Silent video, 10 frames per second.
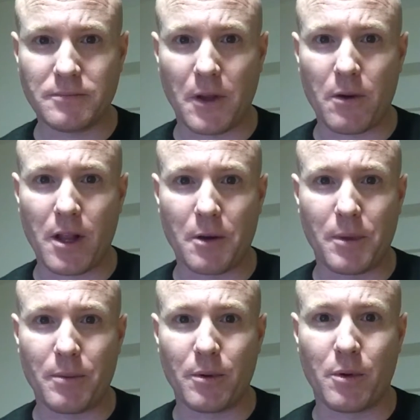There are a lot
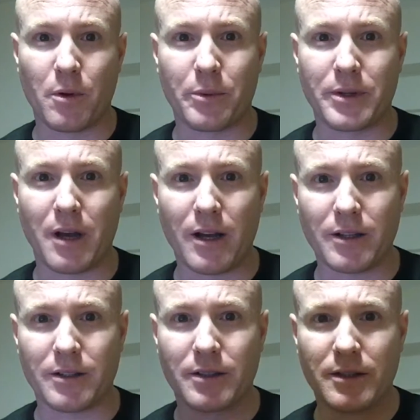of people who are
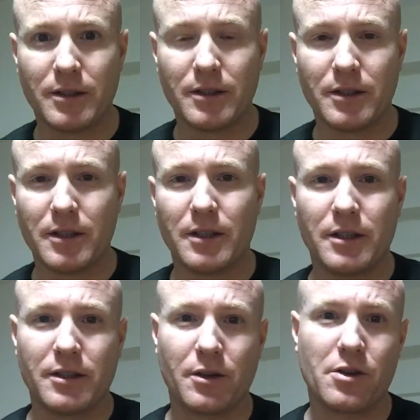retired.
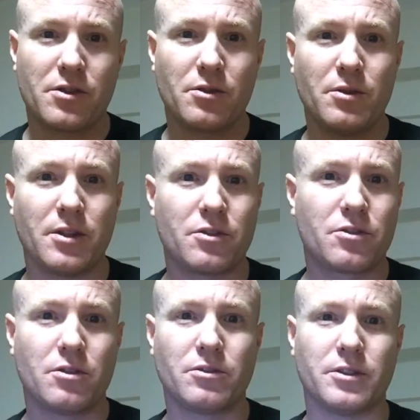There are
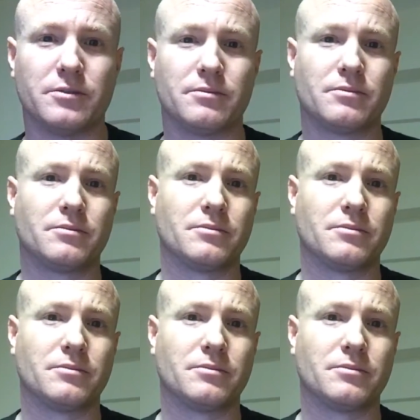students, children.